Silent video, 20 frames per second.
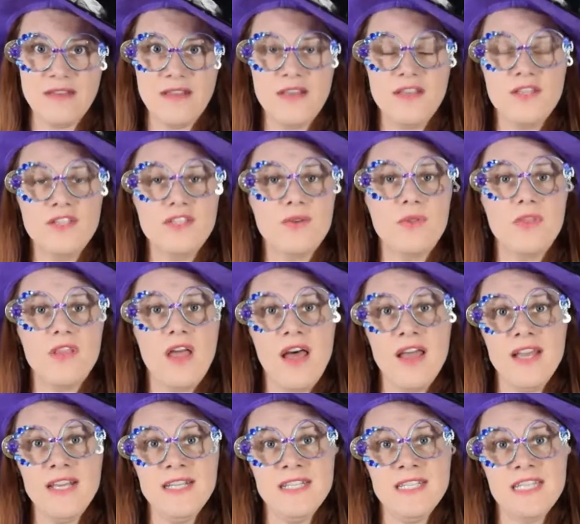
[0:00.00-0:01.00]
so
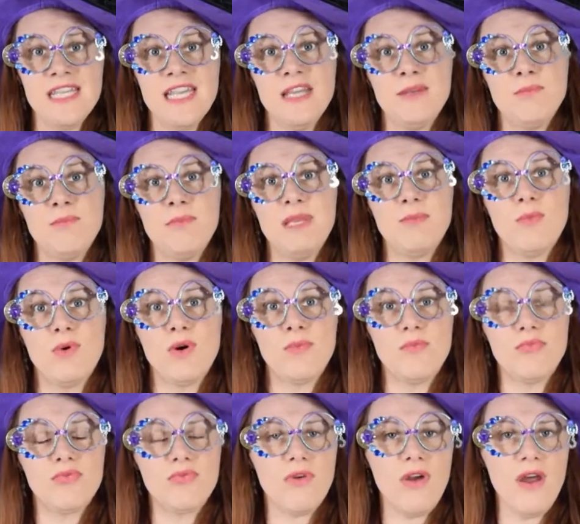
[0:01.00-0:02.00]
lines can be more
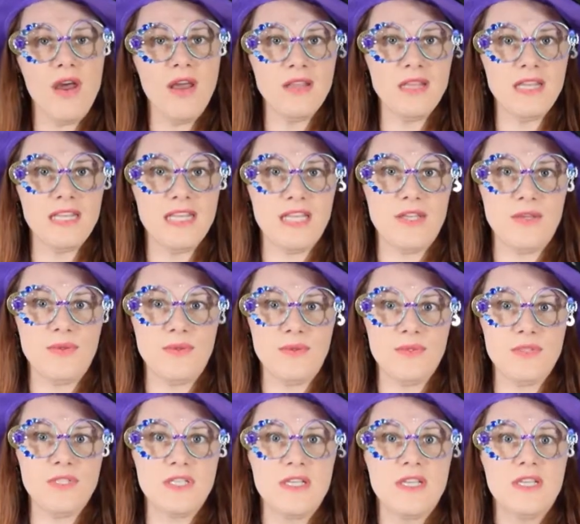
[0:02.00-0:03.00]
broadly
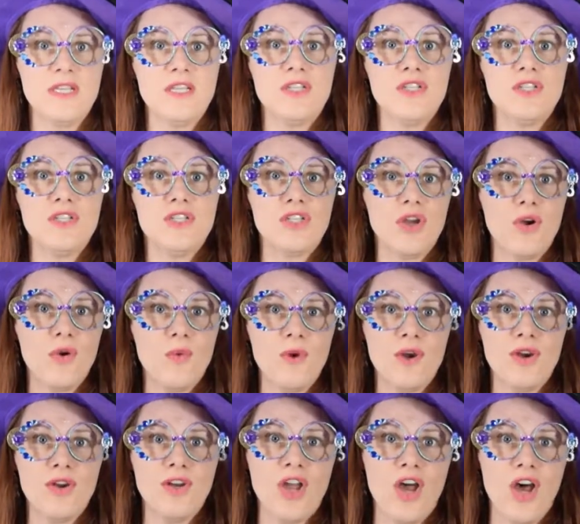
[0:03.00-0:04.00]
used to show
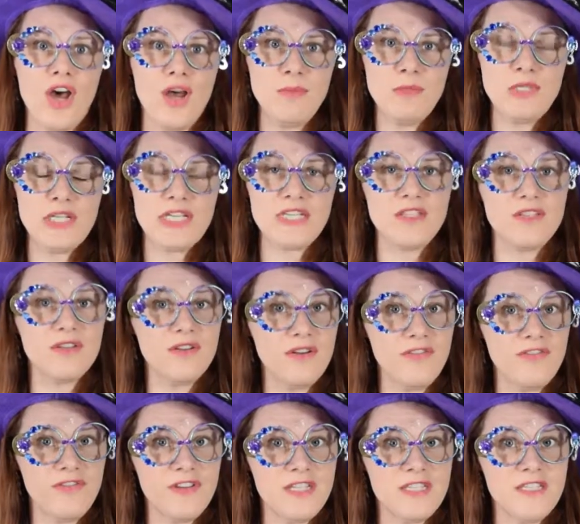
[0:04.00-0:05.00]
where an object's
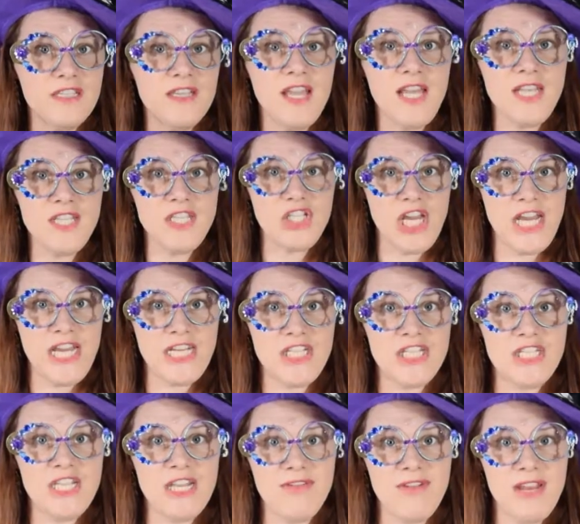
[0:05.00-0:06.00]
surface has
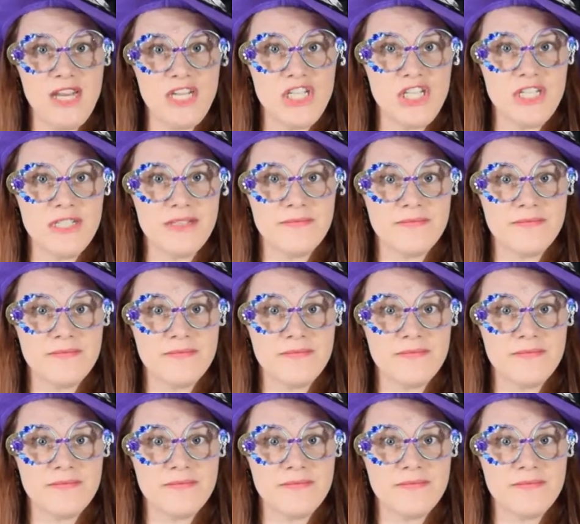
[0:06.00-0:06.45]
changed direction.